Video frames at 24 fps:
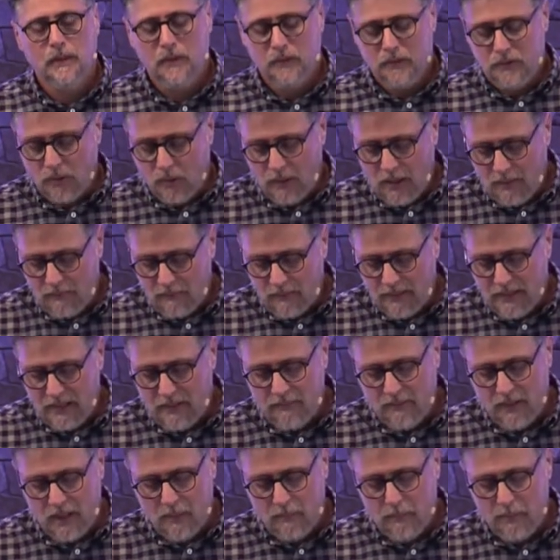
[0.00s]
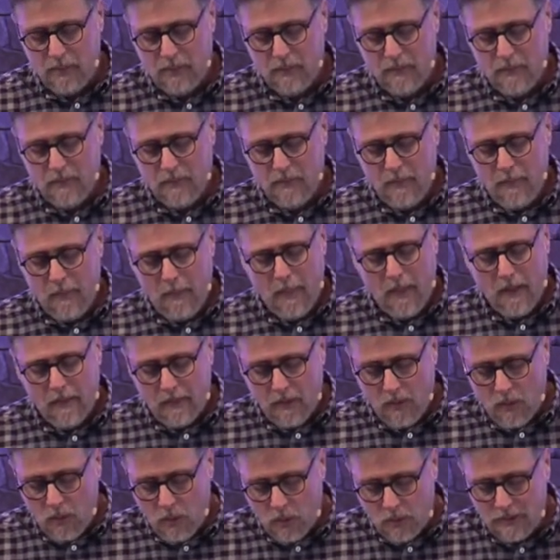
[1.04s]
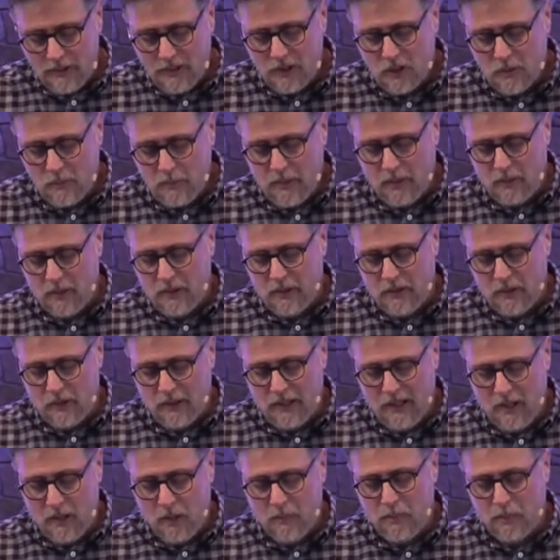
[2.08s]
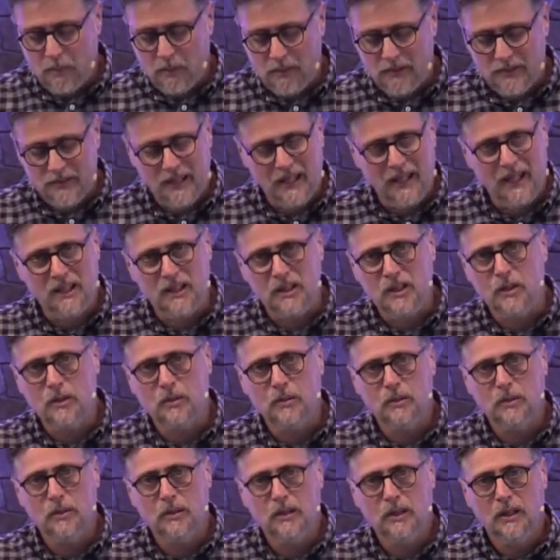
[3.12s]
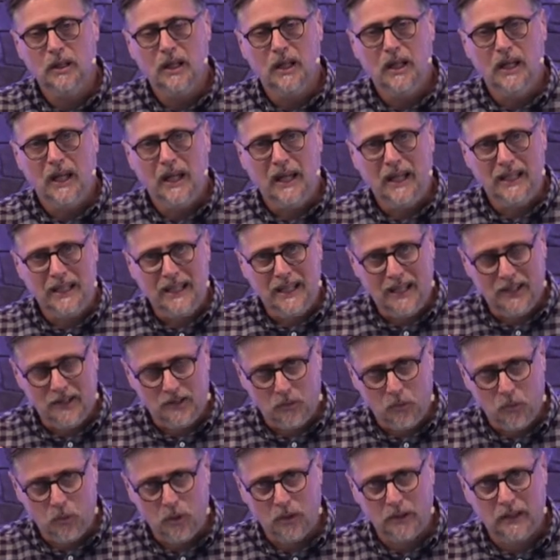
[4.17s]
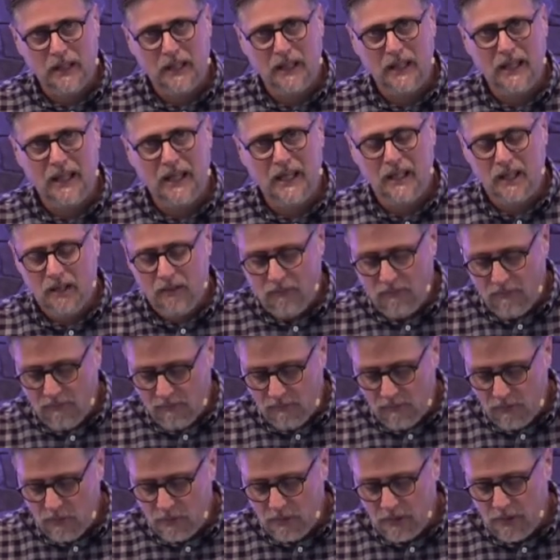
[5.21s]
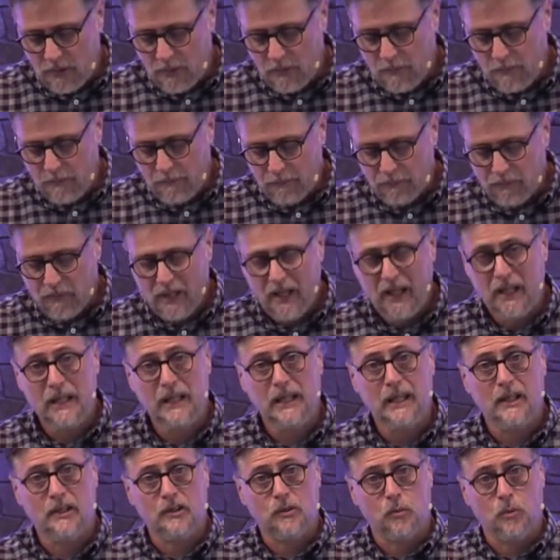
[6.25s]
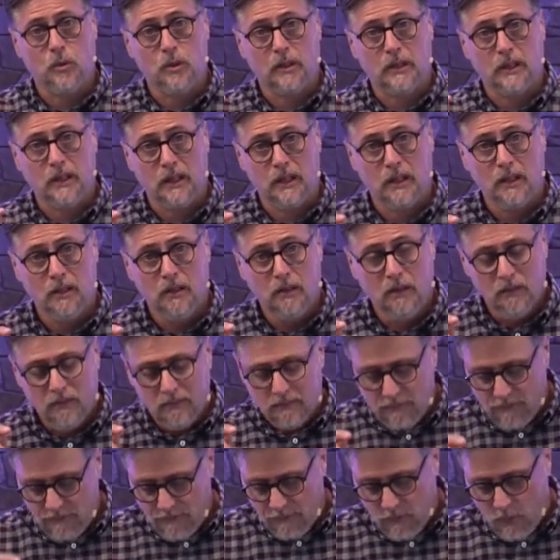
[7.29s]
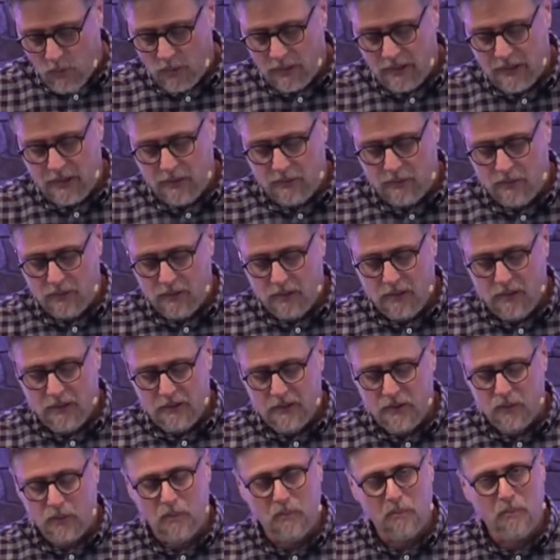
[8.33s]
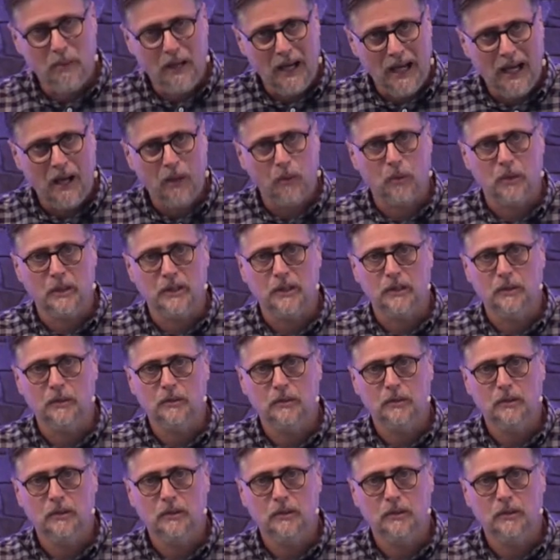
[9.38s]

Don't ever give up. The Holy Spirit, your helper, is in you, and he is working in and through you, and he is working for you to empower you.